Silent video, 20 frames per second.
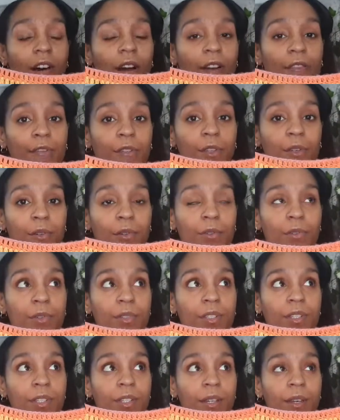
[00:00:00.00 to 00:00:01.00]
I've
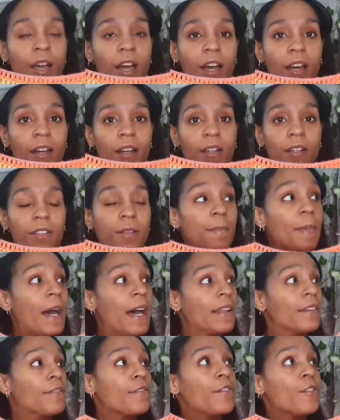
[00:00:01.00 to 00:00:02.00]
used the
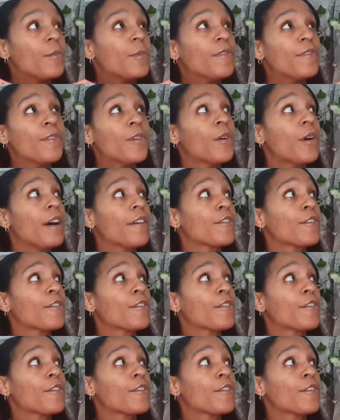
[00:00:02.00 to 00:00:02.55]
pattern for before.